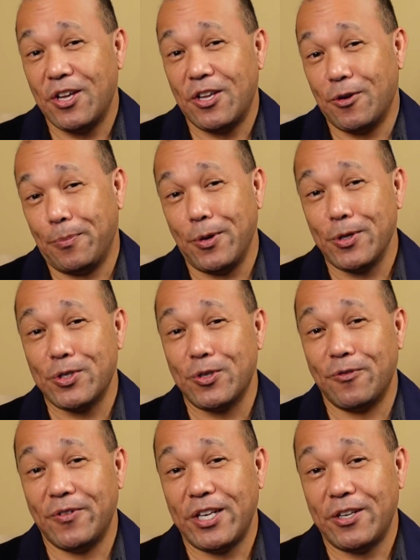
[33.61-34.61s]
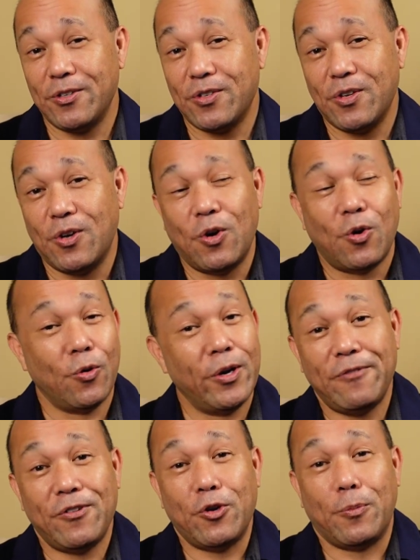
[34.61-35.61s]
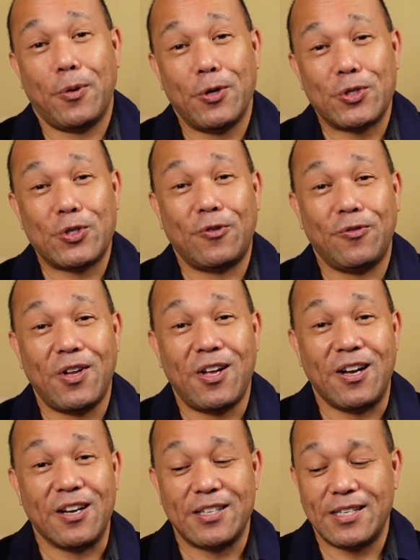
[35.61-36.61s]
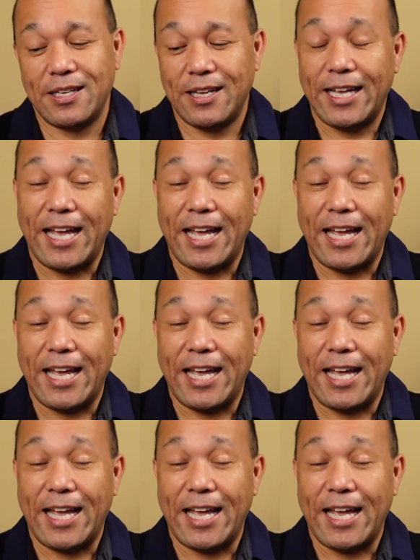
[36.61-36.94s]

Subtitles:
your personal videos, or even your personal vlogs.